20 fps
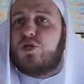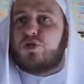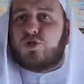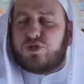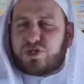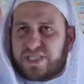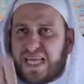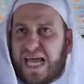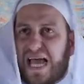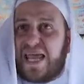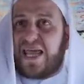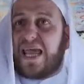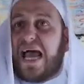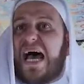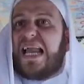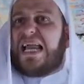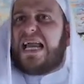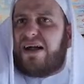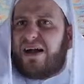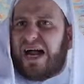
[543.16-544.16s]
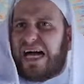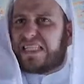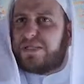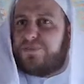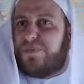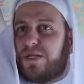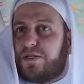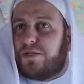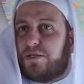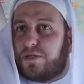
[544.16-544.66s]
to stay and her
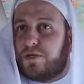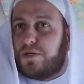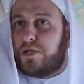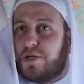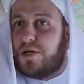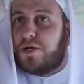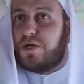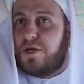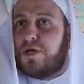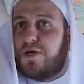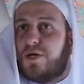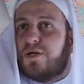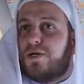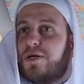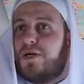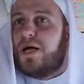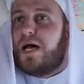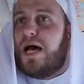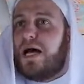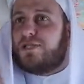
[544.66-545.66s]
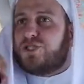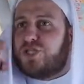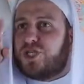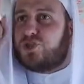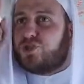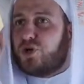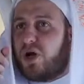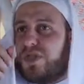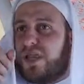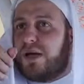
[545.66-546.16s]
husband. And she
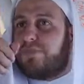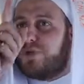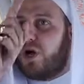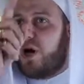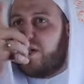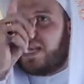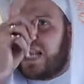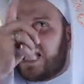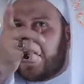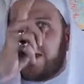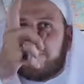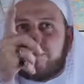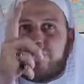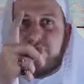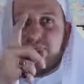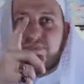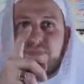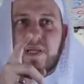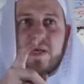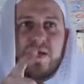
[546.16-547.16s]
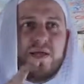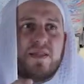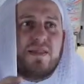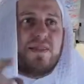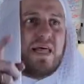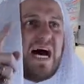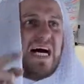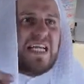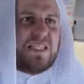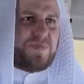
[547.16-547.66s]
told them, don't leave.
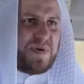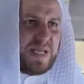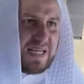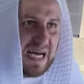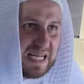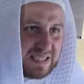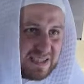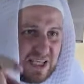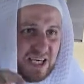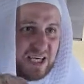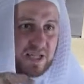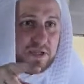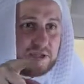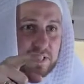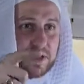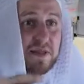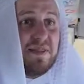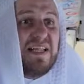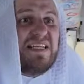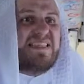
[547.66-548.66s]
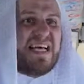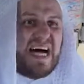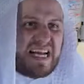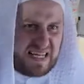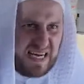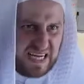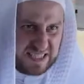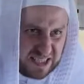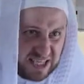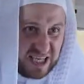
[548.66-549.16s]
The husband got killed. The son
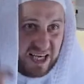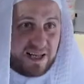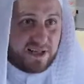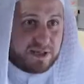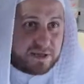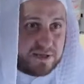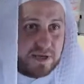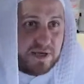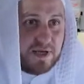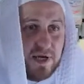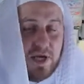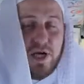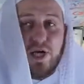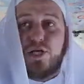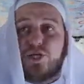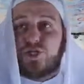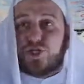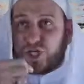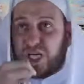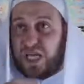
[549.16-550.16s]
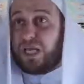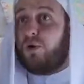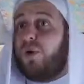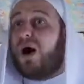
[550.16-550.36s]
got killed. She